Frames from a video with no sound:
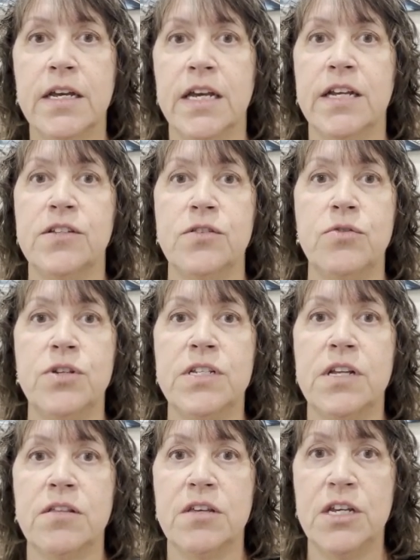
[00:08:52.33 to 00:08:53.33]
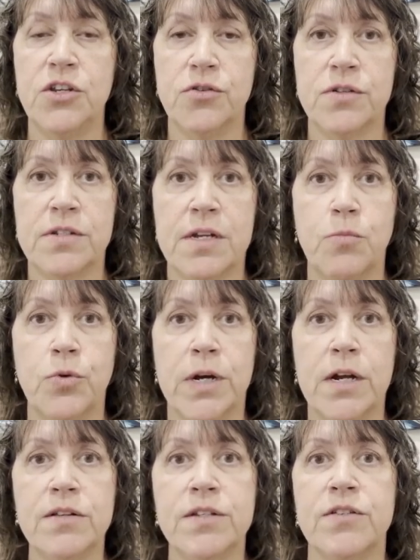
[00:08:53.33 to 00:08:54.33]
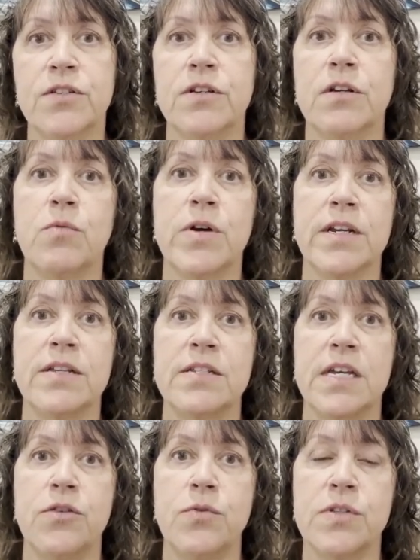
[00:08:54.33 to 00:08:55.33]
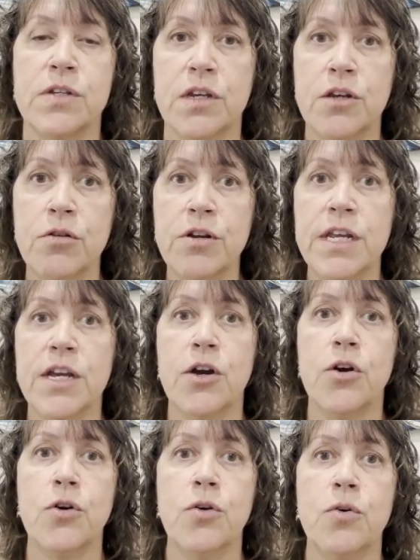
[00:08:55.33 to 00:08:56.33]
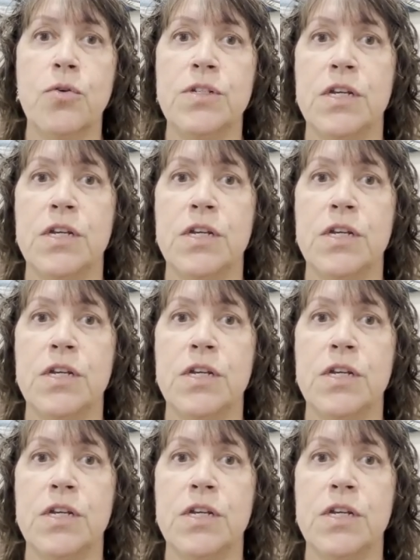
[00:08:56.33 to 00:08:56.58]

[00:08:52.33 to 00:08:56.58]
As soon as it thinks you're somewhere else, it's going to want to send you security codes,